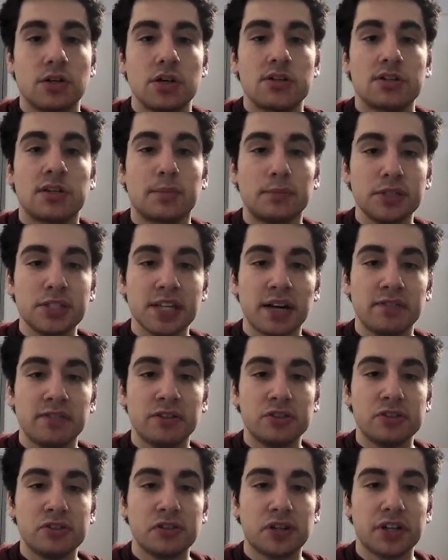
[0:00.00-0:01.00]
Number
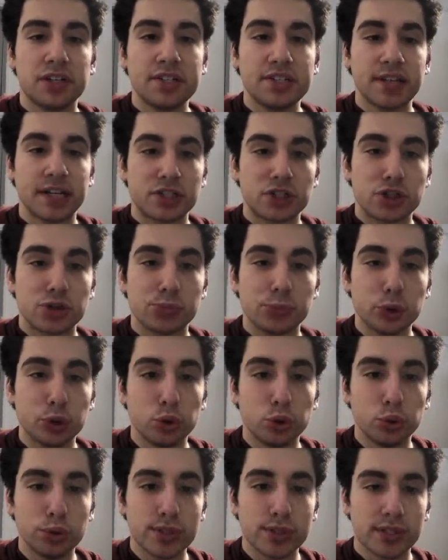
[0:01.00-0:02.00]
736,
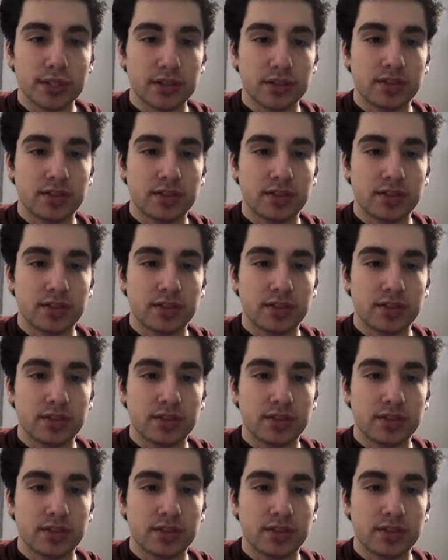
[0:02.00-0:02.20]
schmooze.